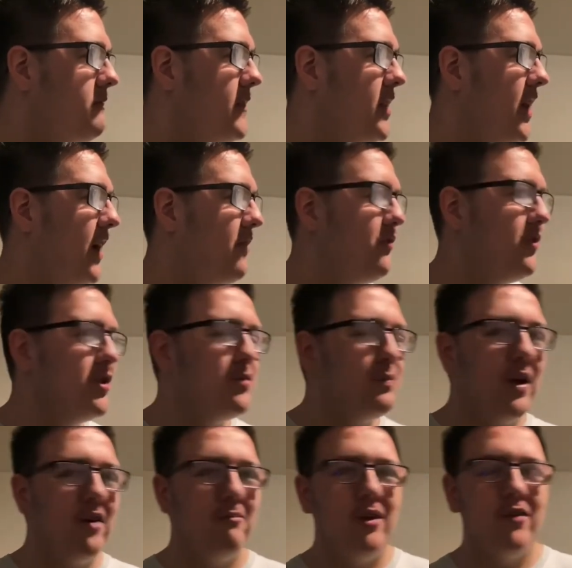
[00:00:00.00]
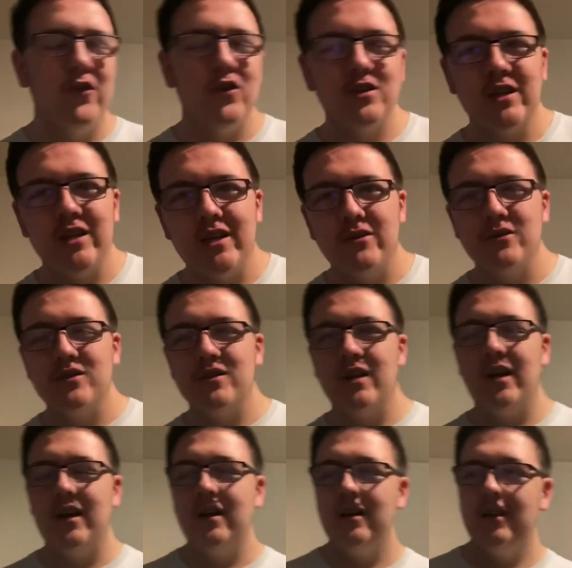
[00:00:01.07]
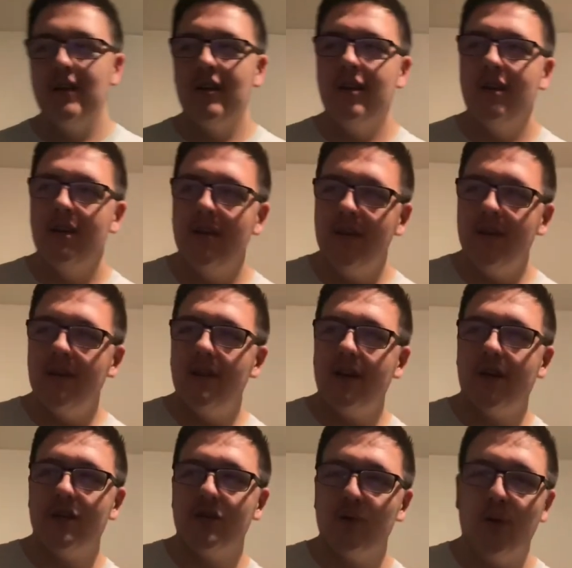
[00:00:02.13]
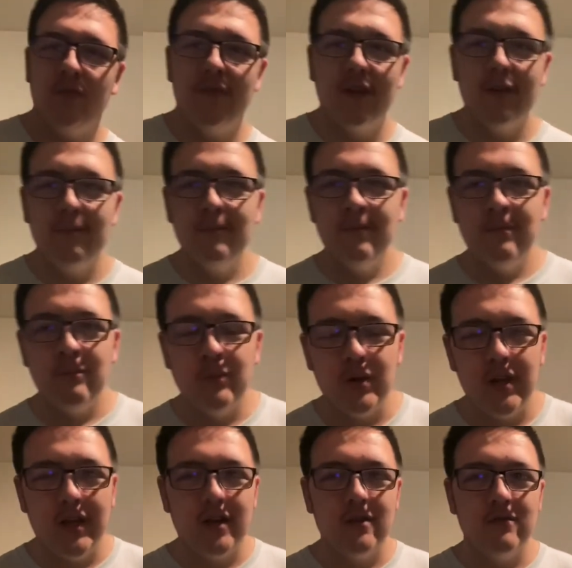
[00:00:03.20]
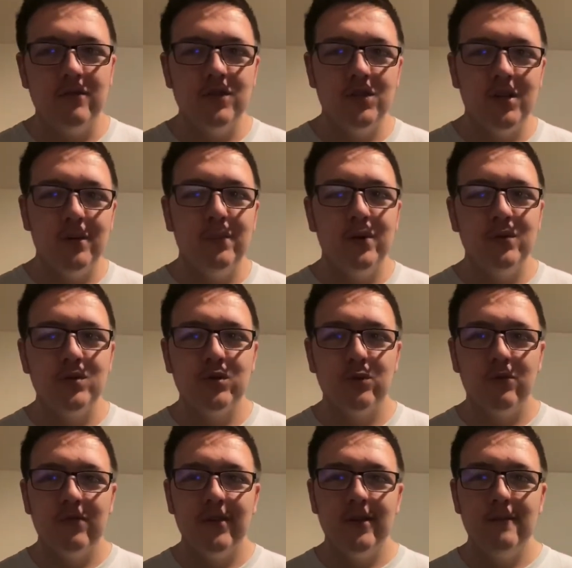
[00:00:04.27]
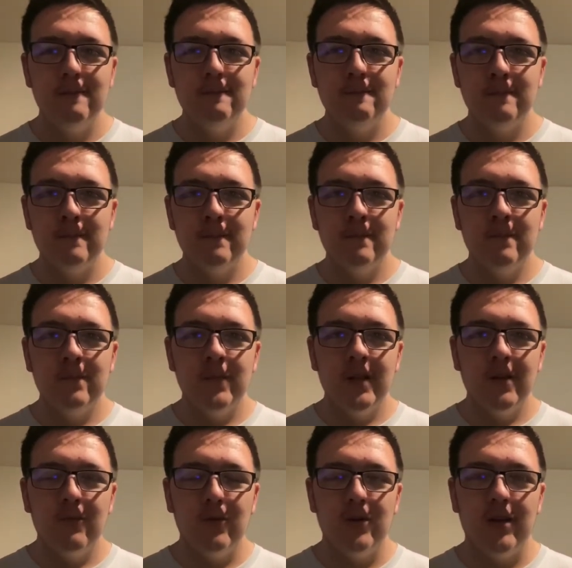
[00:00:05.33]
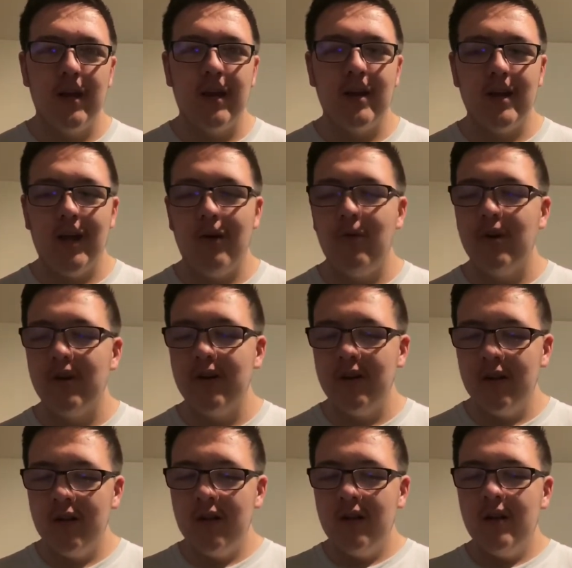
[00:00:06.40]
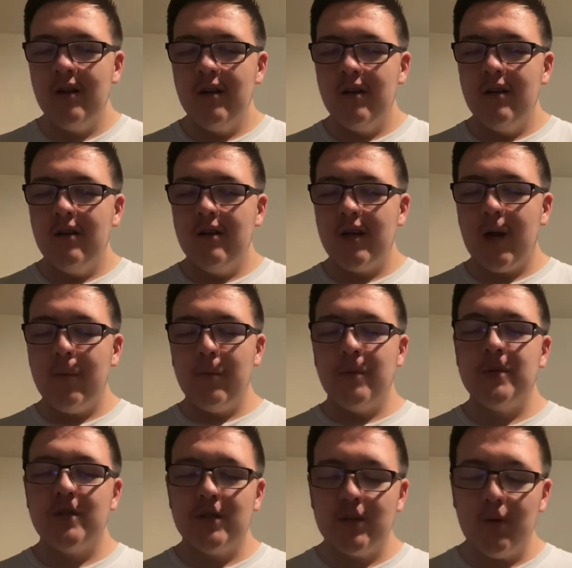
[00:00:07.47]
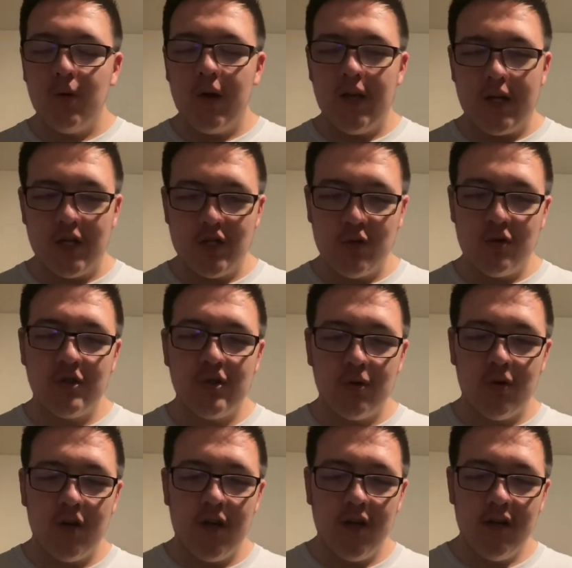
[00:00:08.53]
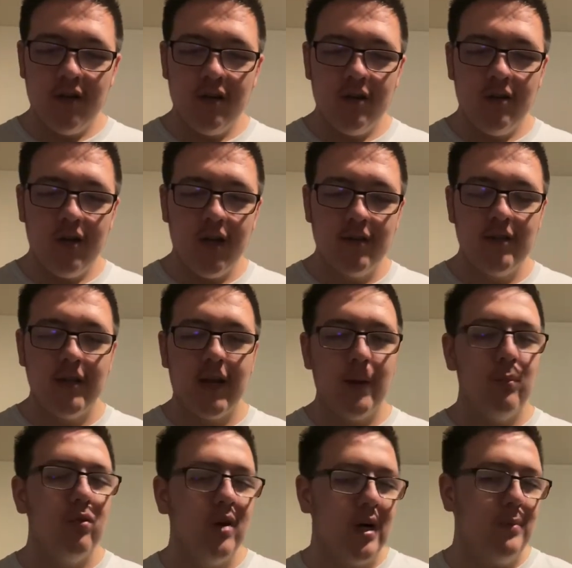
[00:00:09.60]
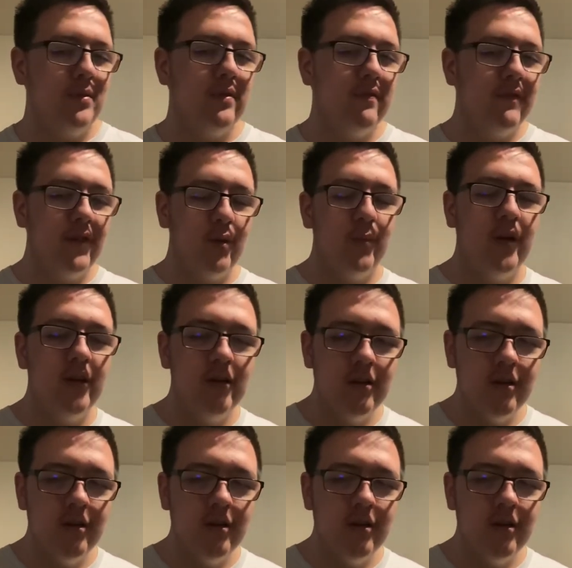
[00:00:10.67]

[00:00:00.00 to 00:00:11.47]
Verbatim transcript: at first my my first idea was like like a short film, but like a shit post short film where like I would come up with a story, like a short story, and then get props and film it